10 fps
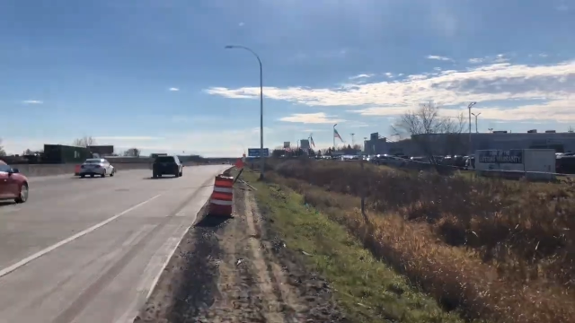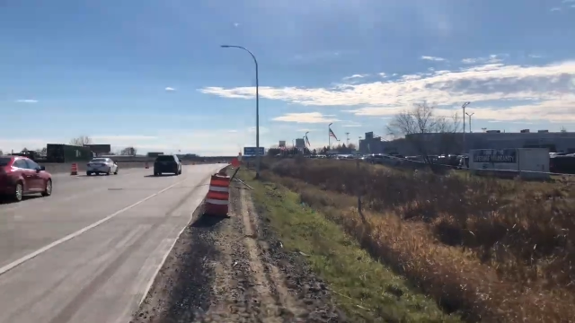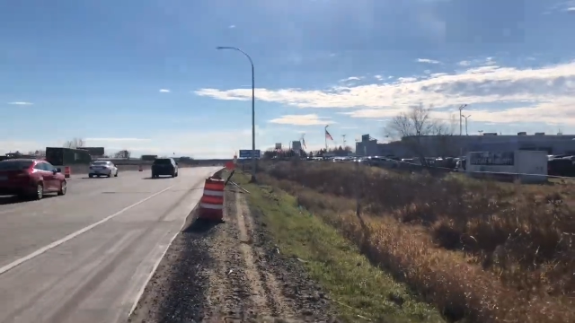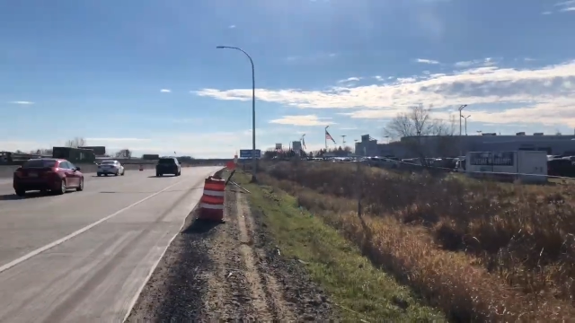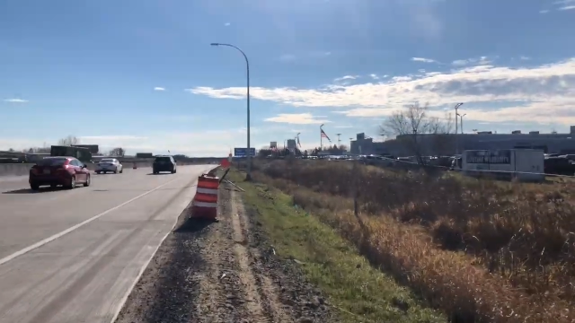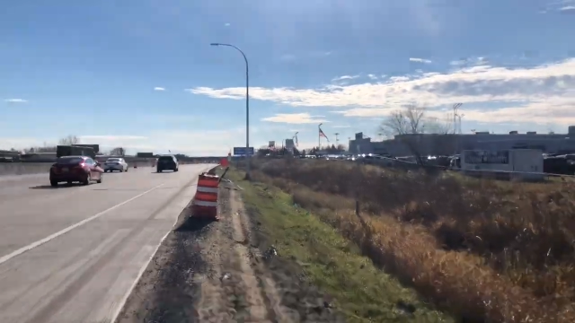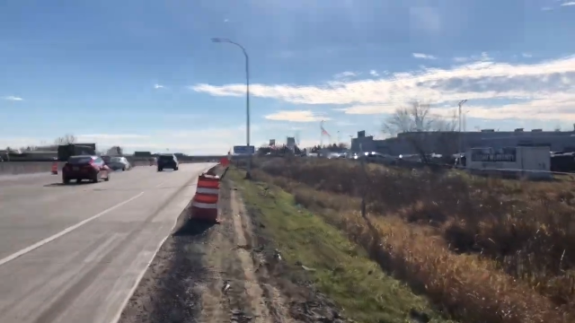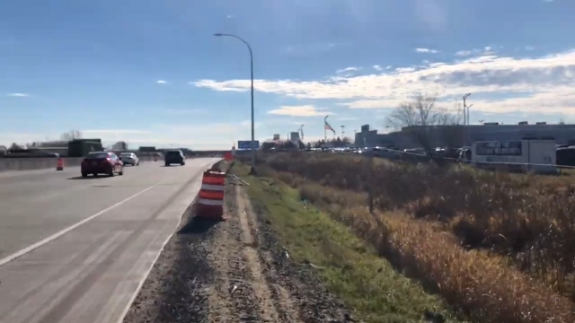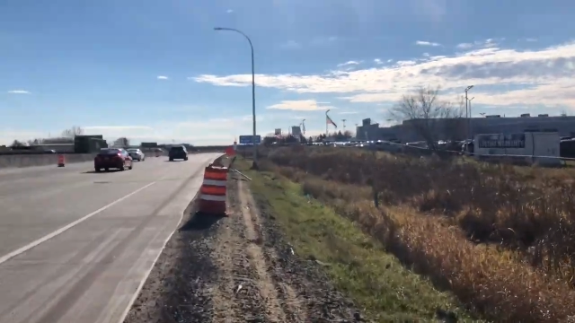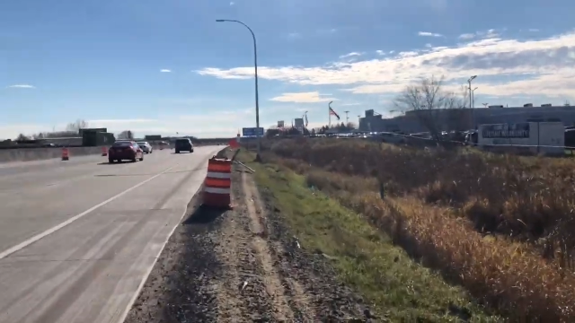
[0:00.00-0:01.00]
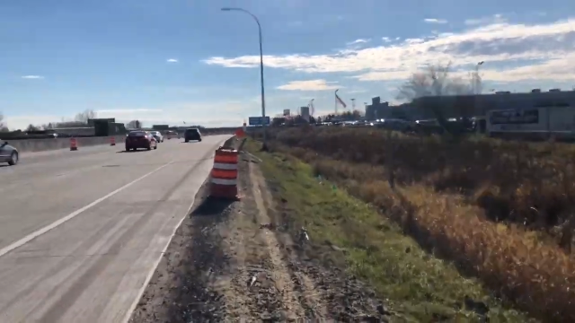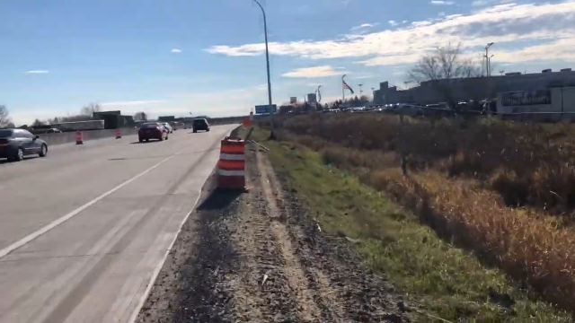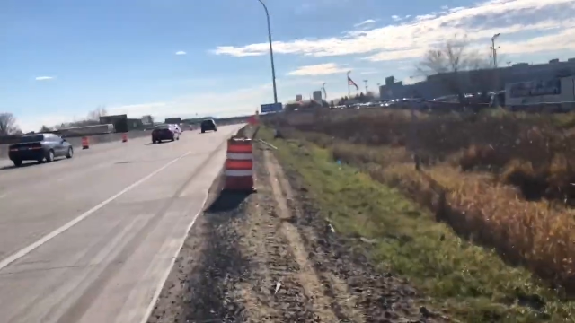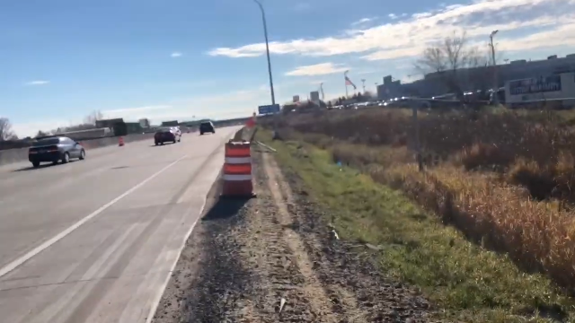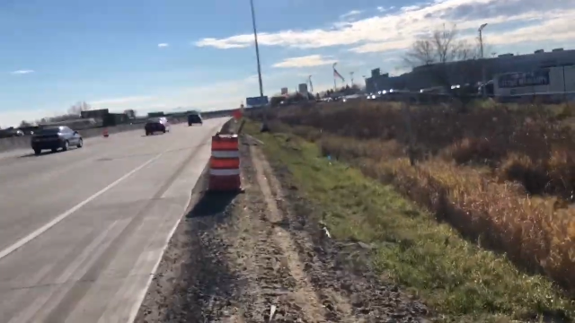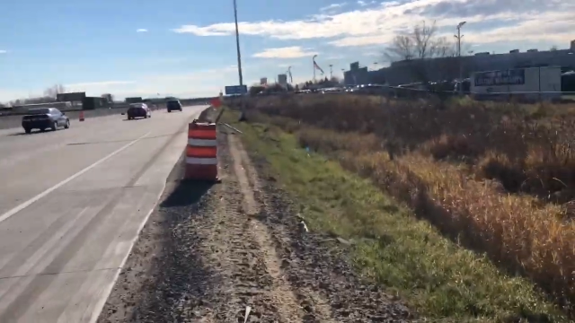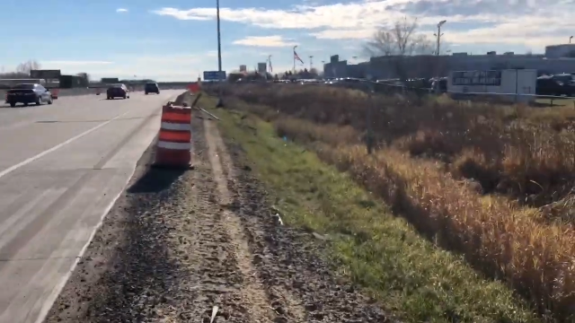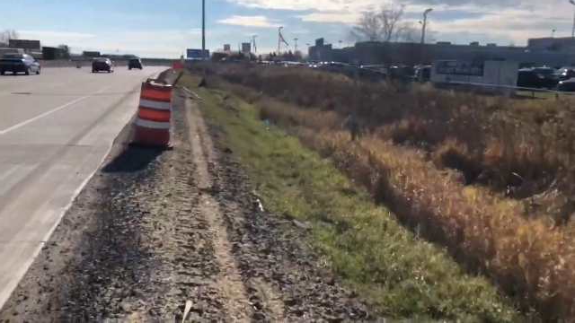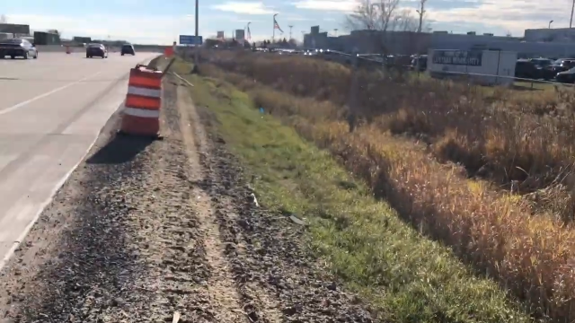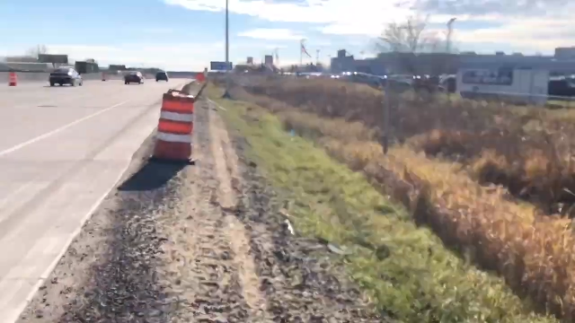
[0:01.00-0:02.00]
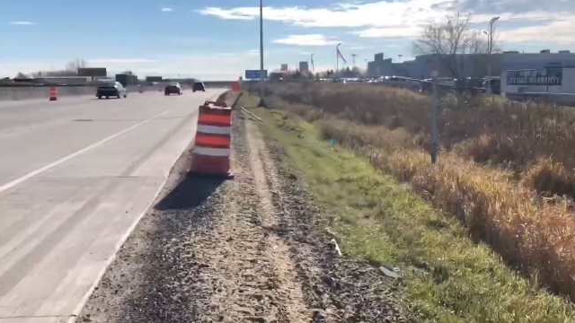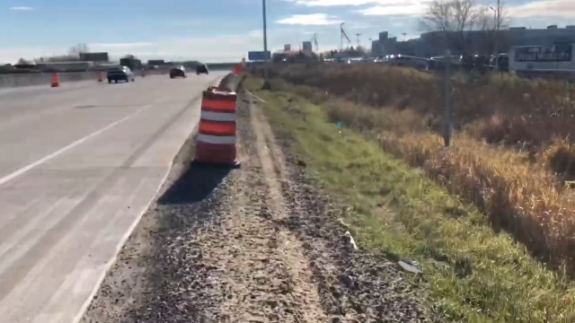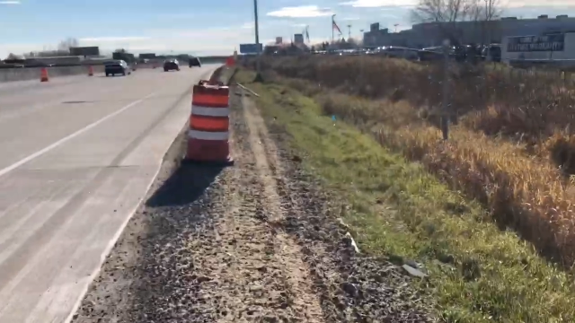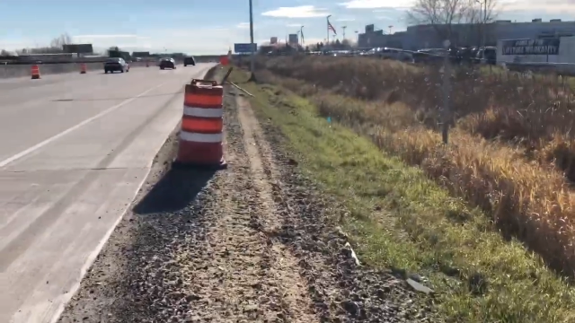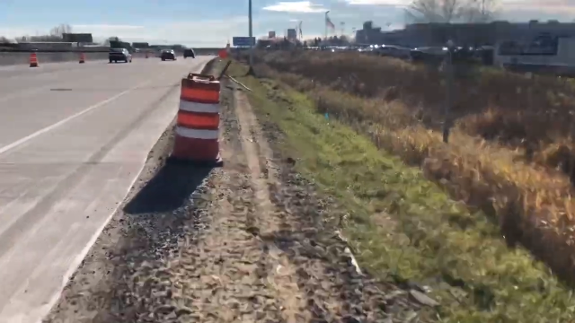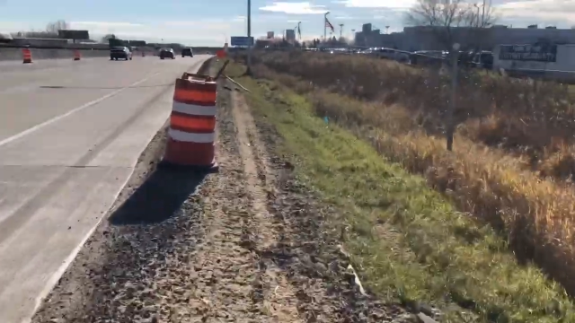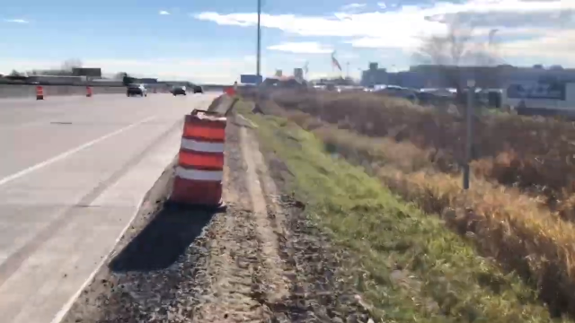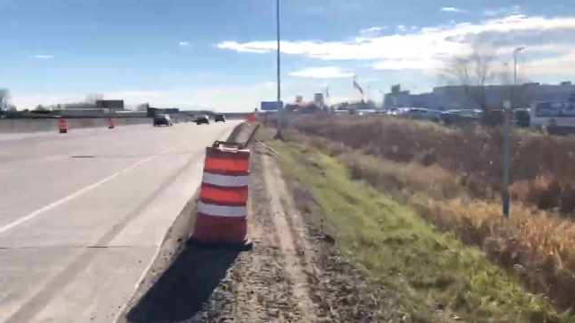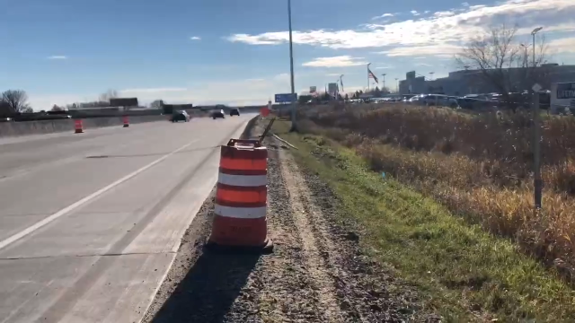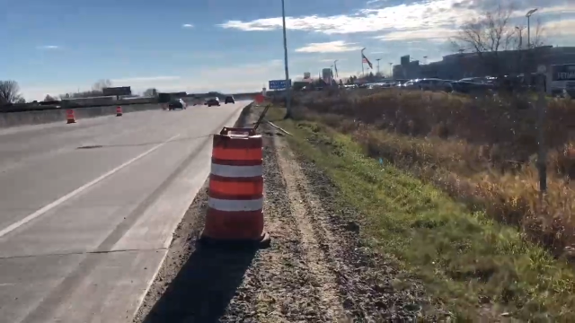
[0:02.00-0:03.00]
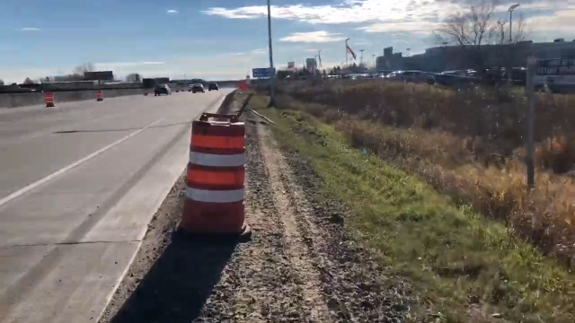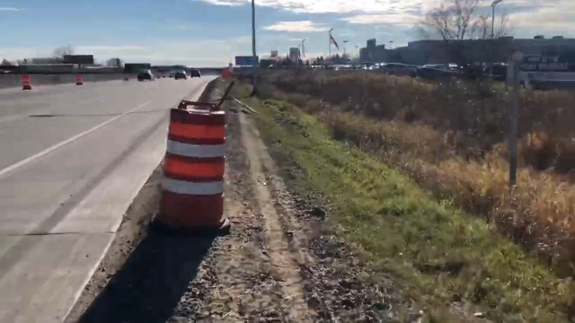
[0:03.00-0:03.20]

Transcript: (no speaker visible)